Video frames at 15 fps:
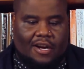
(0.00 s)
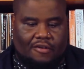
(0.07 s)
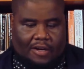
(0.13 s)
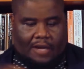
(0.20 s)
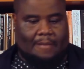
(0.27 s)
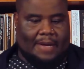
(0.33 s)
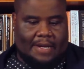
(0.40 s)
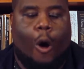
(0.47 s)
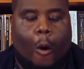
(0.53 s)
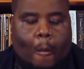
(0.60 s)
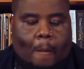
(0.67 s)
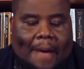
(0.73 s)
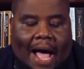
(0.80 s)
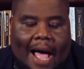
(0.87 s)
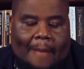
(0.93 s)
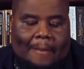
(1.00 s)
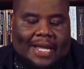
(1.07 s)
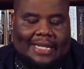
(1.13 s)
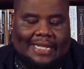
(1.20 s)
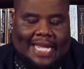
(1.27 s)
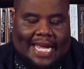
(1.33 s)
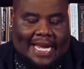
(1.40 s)
Agreement.
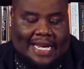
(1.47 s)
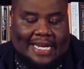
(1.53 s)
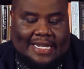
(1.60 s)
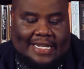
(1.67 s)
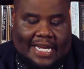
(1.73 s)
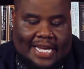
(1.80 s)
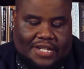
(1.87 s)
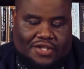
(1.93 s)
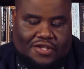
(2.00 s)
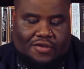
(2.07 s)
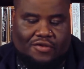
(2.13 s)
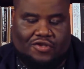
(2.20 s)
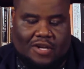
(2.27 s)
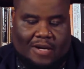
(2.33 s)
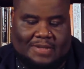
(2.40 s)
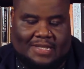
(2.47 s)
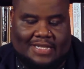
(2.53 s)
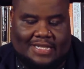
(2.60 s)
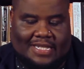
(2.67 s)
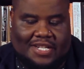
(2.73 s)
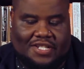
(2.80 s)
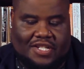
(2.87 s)
Obama laid into Trump's
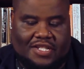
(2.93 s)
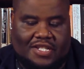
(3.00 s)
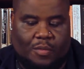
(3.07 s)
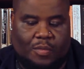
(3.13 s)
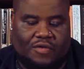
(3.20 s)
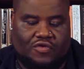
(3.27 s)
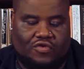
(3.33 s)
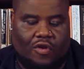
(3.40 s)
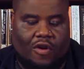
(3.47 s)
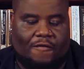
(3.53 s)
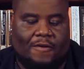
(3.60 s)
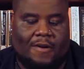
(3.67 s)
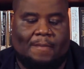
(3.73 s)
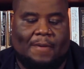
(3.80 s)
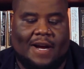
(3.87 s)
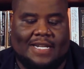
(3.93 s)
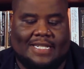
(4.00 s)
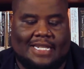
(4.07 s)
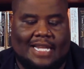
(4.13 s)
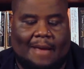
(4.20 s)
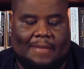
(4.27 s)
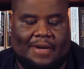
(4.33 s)
decision to withdraw from the Paris
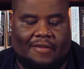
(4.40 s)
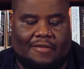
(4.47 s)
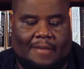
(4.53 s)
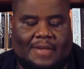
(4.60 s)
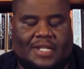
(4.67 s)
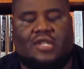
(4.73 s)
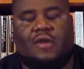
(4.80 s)
Climate Agreement.